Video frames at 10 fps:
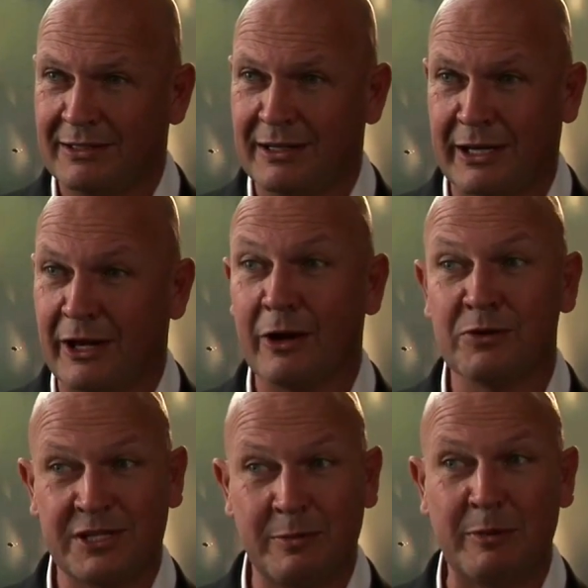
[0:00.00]
And I don't
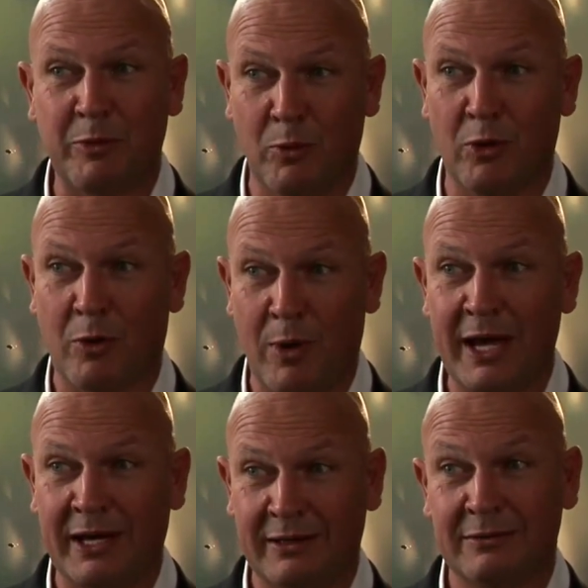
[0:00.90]
see people walk
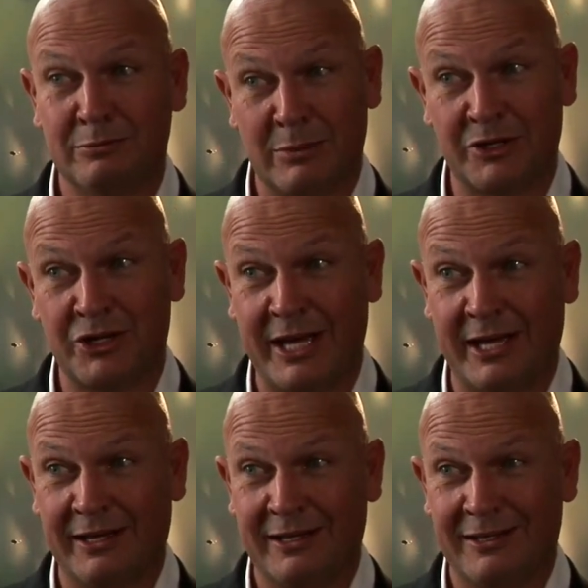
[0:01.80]
away much here.